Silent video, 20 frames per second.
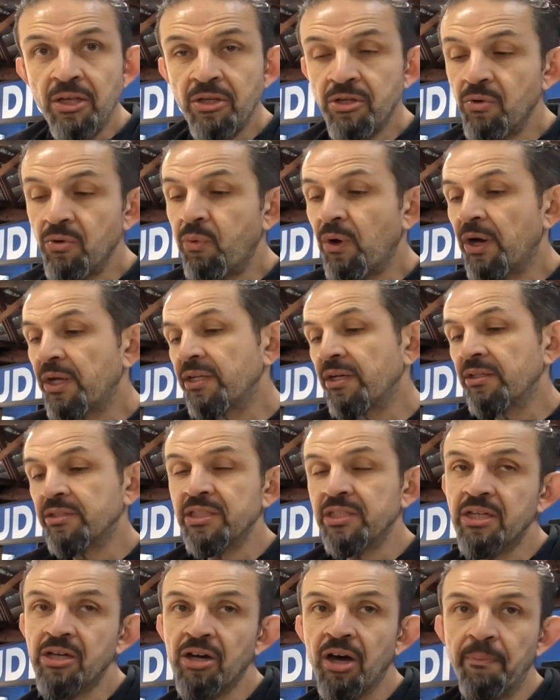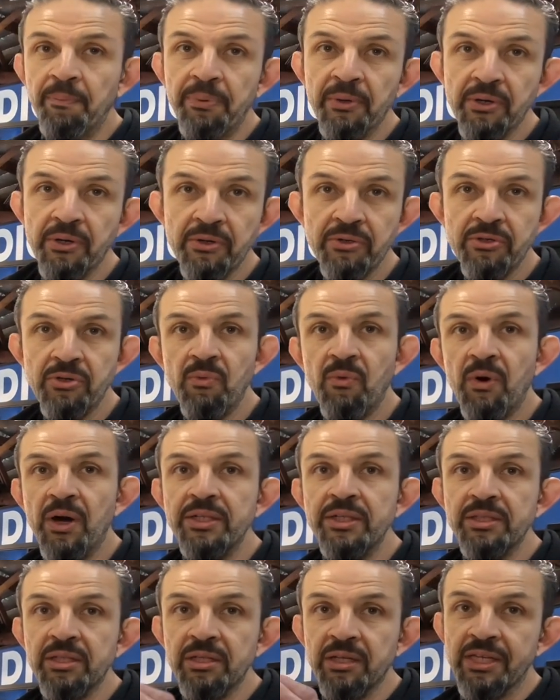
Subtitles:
you want a decoupler or you want